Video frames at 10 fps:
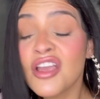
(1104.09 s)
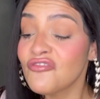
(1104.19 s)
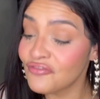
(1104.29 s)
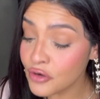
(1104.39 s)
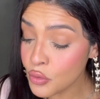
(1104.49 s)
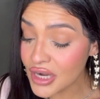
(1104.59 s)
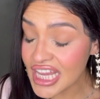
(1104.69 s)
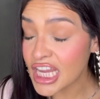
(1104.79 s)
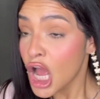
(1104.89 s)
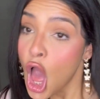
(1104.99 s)

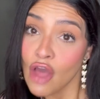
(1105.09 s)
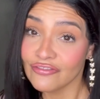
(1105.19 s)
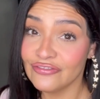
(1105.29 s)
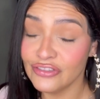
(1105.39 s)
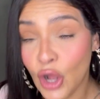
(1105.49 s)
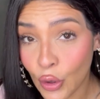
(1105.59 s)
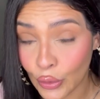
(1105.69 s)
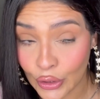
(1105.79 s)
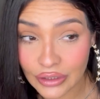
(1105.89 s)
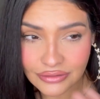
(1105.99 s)
fruity,
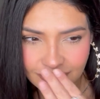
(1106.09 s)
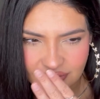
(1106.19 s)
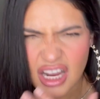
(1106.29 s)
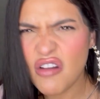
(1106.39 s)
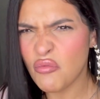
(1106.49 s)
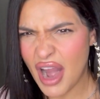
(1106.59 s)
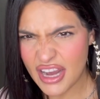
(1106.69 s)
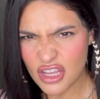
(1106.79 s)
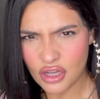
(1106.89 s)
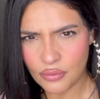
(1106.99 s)
floral,
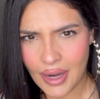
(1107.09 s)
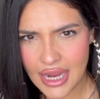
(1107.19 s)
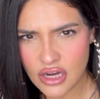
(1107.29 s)
regular, right?